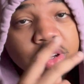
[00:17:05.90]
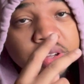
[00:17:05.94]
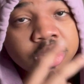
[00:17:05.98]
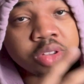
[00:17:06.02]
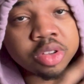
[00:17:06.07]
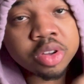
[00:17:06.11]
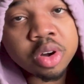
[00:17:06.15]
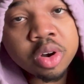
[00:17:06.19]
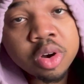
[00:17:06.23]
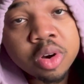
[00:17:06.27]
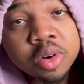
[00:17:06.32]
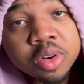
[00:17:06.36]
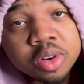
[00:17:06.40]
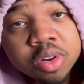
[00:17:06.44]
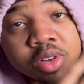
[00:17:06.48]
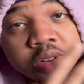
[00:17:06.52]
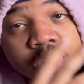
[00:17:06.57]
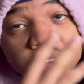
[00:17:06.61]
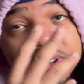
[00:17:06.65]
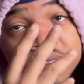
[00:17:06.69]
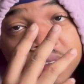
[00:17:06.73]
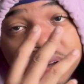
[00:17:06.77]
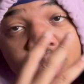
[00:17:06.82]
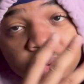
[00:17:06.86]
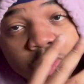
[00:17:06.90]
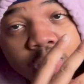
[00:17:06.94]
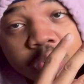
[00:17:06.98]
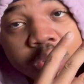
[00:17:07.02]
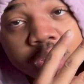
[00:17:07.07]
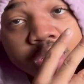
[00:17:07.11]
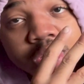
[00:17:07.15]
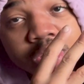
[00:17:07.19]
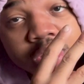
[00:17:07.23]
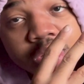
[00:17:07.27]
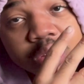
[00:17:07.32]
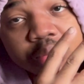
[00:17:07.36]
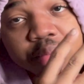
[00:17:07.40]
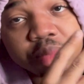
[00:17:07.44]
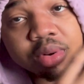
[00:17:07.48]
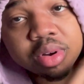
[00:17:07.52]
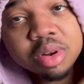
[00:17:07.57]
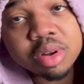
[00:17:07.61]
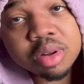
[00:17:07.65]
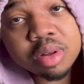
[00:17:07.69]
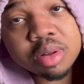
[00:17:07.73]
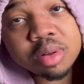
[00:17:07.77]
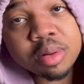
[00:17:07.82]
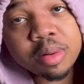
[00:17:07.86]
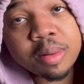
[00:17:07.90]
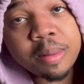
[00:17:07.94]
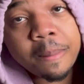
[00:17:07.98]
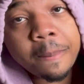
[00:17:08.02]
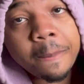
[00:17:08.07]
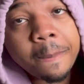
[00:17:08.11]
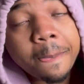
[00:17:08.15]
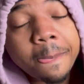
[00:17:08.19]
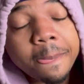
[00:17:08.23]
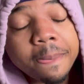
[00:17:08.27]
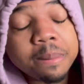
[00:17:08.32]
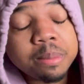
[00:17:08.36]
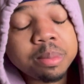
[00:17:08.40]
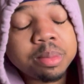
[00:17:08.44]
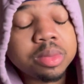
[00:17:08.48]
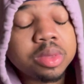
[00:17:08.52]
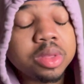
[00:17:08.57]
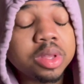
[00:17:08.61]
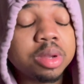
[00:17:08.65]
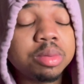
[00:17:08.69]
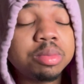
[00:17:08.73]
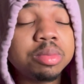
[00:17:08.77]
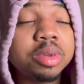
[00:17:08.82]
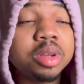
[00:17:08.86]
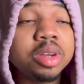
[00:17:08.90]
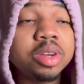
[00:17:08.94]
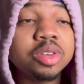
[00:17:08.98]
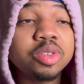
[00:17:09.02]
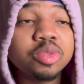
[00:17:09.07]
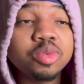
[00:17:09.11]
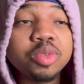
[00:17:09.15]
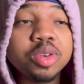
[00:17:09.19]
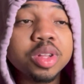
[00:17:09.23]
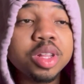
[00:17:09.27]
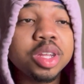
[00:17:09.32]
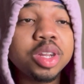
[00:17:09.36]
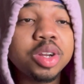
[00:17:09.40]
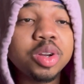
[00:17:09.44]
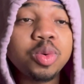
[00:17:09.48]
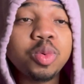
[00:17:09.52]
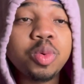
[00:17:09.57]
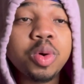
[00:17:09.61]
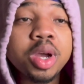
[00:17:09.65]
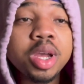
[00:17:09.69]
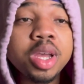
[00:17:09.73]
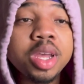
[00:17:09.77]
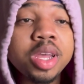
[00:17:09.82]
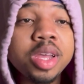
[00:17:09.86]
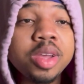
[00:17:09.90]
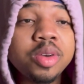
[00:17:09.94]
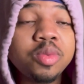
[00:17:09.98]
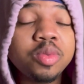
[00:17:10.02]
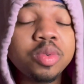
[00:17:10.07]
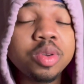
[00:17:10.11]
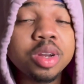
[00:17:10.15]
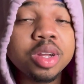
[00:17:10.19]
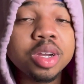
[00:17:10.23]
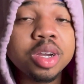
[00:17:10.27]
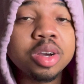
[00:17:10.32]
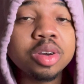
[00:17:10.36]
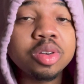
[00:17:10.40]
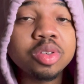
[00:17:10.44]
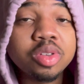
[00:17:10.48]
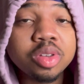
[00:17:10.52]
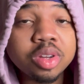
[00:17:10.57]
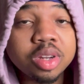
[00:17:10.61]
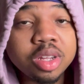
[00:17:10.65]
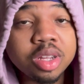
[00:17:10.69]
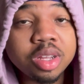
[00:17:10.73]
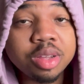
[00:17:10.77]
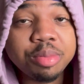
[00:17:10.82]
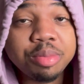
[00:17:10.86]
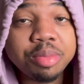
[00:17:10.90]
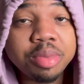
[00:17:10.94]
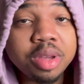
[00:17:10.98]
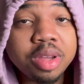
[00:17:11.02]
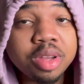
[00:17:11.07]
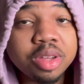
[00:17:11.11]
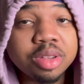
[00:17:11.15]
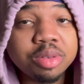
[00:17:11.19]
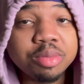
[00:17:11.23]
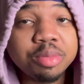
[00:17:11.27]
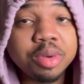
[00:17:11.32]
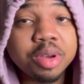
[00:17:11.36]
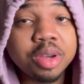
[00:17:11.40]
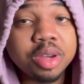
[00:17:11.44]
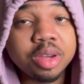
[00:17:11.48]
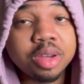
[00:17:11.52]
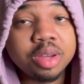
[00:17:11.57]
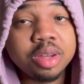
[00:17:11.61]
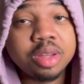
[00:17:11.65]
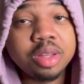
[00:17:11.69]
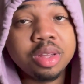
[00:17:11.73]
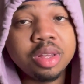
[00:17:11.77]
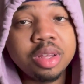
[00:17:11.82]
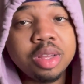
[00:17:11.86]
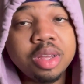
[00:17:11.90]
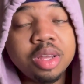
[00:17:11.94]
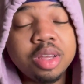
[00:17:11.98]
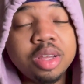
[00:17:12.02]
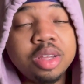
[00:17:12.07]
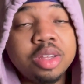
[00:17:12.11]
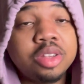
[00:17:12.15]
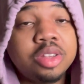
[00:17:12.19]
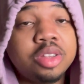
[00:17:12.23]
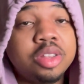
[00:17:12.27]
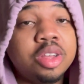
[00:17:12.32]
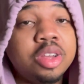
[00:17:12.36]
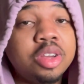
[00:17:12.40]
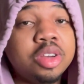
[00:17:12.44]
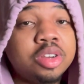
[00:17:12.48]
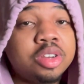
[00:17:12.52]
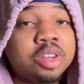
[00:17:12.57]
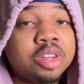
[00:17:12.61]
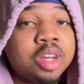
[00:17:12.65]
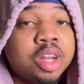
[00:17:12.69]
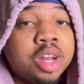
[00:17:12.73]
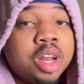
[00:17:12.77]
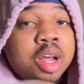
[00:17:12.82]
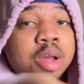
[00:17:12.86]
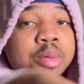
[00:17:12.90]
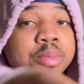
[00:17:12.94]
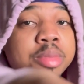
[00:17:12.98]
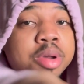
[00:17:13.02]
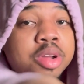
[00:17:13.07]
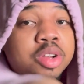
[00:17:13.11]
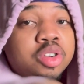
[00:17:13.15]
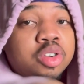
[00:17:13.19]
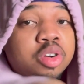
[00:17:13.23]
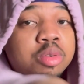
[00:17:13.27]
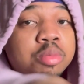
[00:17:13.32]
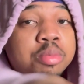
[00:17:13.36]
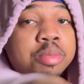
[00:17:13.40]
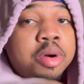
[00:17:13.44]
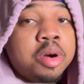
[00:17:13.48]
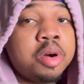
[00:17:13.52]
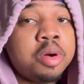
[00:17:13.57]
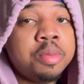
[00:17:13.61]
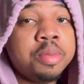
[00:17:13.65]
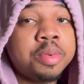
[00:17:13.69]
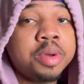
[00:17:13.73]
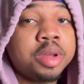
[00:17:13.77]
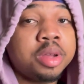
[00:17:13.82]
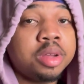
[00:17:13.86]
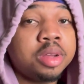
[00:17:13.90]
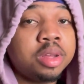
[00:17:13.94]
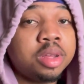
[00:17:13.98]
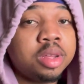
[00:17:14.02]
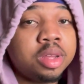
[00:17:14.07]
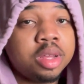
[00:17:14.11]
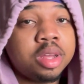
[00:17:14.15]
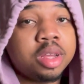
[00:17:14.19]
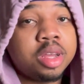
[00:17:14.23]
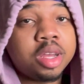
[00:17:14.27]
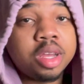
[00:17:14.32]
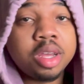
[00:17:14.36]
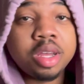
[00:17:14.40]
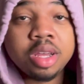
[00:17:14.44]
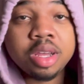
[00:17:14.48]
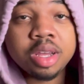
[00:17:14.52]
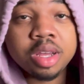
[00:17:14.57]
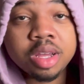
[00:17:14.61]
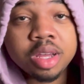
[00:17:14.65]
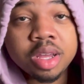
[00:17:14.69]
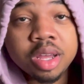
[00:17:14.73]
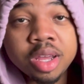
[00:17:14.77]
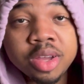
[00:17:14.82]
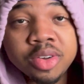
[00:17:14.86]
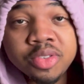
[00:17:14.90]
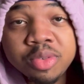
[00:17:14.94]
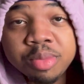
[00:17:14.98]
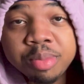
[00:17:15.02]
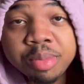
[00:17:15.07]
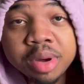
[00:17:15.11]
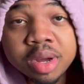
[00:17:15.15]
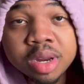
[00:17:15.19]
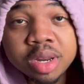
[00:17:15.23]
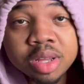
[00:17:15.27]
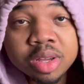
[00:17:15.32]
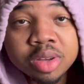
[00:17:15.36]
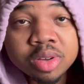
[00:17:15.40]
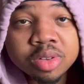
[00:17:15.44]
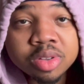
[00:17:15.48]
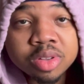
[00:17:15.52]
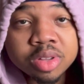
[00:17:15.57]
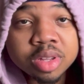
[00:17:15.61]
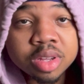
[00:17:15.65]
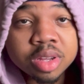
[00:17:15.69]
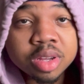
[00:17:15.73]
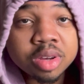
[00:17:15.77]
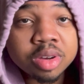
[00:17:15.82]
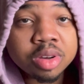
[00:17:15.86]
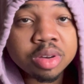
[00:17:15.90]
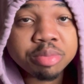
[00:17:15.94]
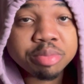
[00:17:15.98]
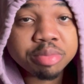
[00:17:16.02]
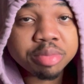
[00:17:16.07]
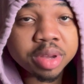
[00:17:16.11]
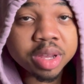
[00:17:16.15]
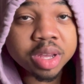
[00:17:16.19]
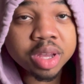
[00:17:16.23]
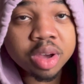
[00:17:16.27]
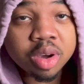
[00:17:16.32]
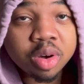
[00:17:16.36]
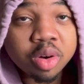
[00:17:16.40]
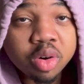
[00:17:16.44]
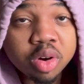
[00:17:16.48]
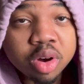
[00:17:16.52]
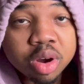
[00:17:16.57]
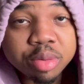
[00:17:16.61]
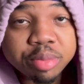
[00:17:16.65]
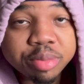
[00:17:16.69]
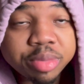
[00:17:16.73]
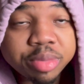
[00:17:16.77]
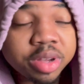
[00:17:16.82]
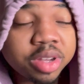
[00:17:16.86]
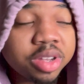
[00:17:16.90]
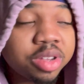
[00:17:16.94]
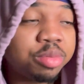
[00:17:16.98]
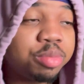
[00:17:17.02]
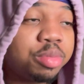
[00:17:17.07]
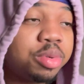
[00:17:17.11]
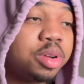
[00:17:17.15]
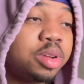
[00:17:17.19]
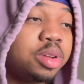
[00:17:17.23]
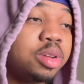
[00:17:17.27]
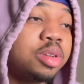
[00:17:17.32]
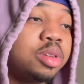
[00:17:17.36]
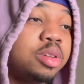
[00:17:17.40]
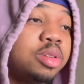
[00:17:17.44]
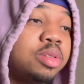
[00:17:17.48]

Taurus, and Weezy, bro. Them niggas really the wave when it comes to these beats, man. Still shout out Metro Boomin and everybody else that making hard beats, but